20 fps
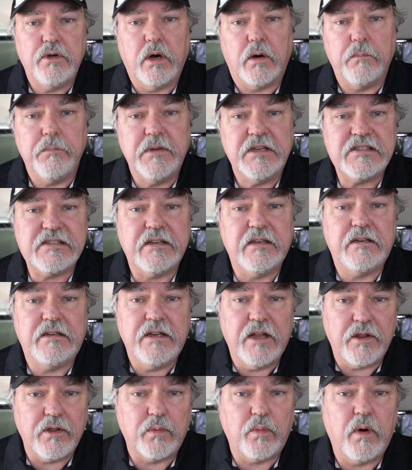don't miss
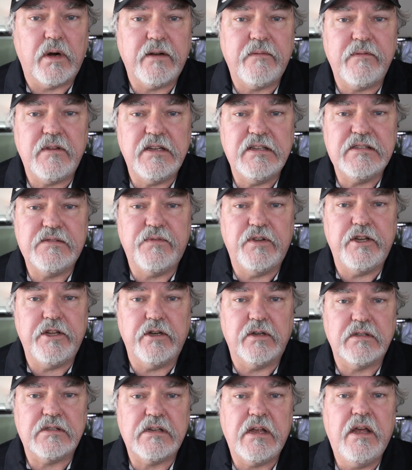another one of these
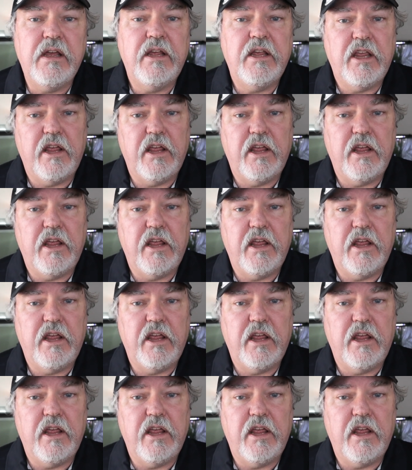videos.